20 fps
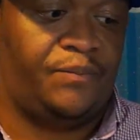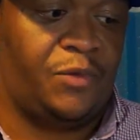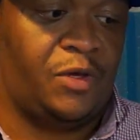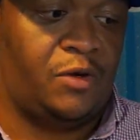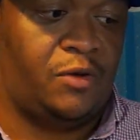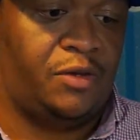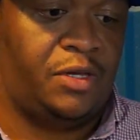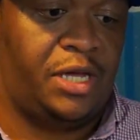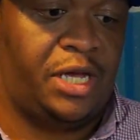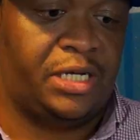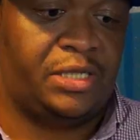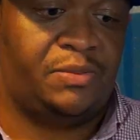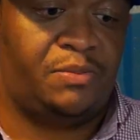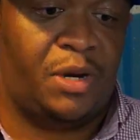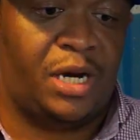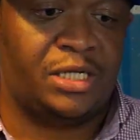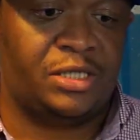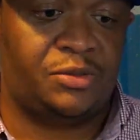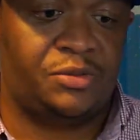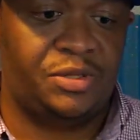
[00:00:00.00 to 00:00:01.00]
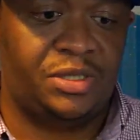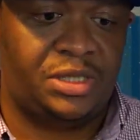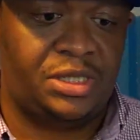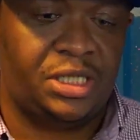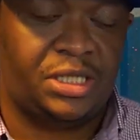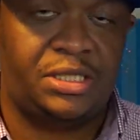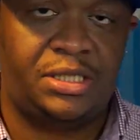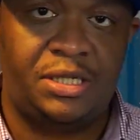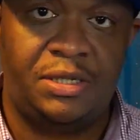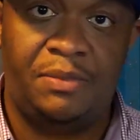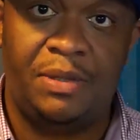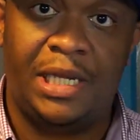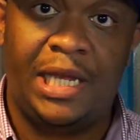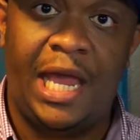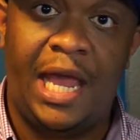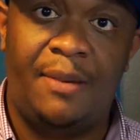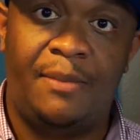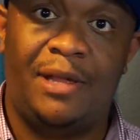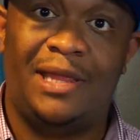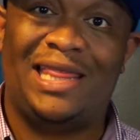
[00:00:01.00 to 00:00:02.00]
you know, the Xbox 360
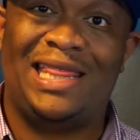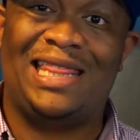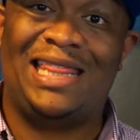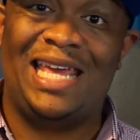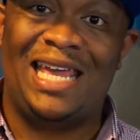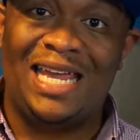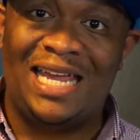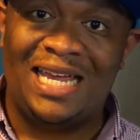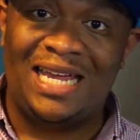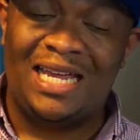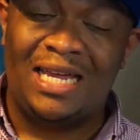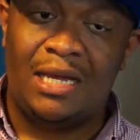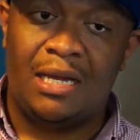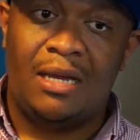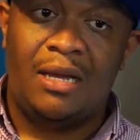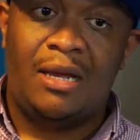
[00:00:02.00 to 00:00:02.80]
became a thing